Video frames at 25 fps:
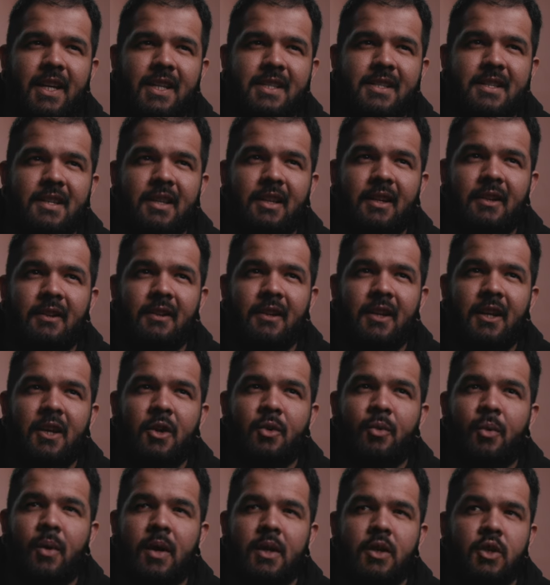it's a
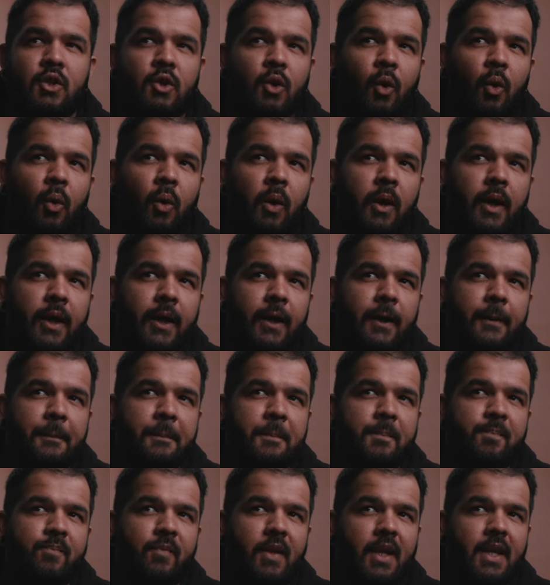little annoying
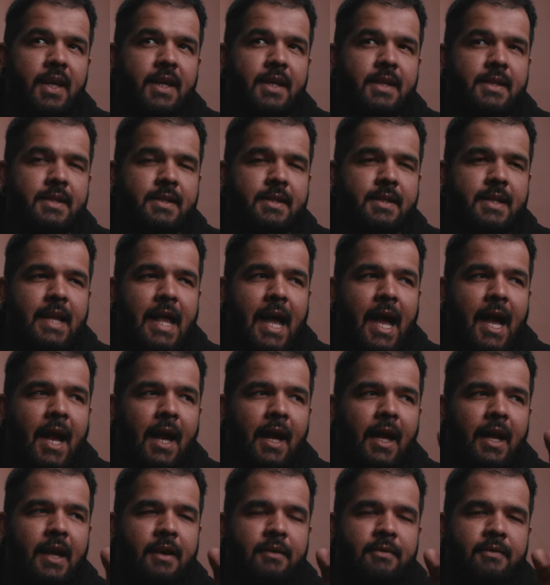is
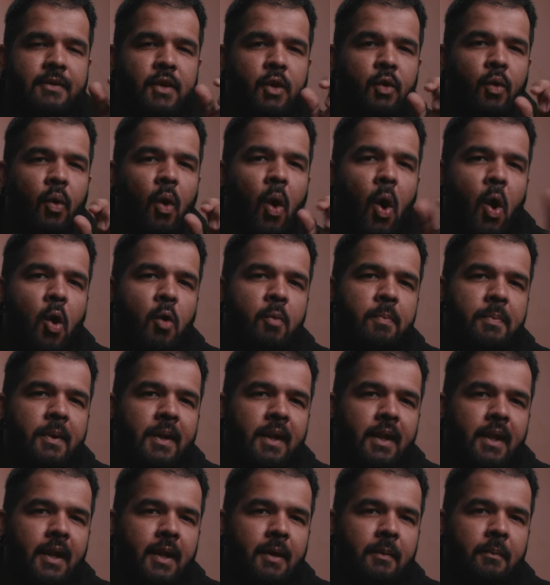that if you
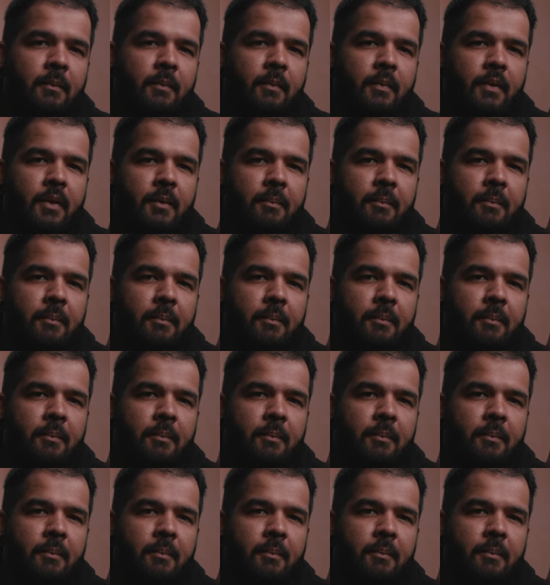open them,